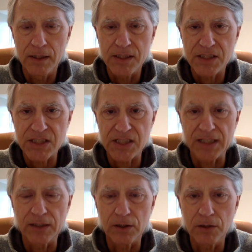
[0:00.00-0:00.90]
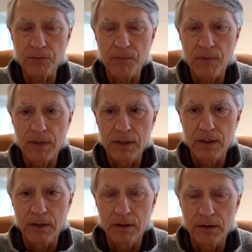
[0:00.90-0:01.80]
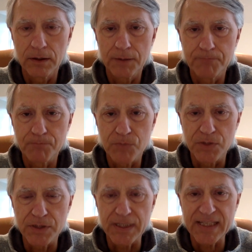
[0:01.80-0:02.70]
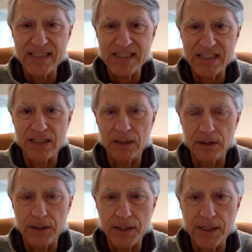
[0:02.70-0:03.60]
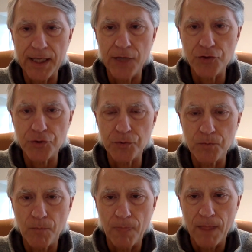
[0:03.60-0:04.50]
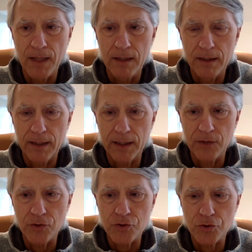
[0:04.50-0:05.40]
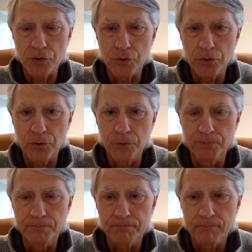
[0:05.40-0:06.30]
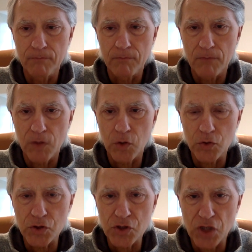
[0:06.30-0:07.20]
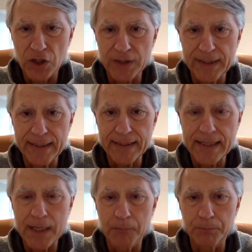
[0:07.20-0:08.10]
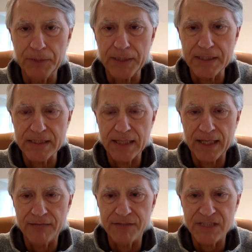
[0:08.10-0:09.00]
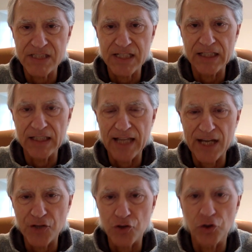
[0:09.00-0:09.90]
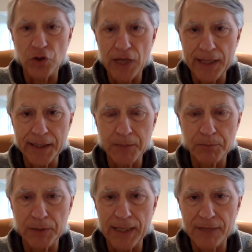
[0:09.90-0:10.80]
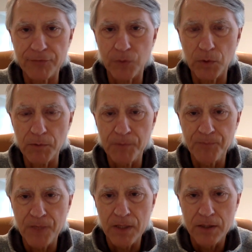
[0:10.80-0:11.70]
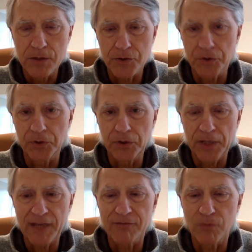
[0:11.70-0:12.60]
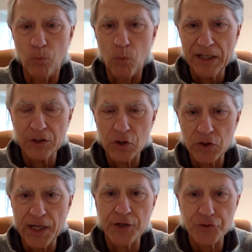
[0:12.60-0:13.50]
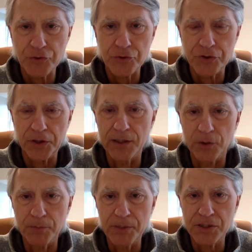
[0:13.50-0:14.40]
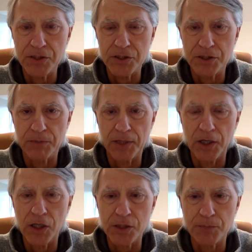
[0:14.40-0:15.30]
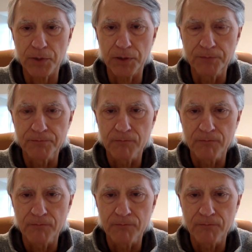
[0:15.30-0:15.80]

single disease, single indication, into consolidated companies that have a single underlying platform. So you only have one connection to the ERP system at a hospital,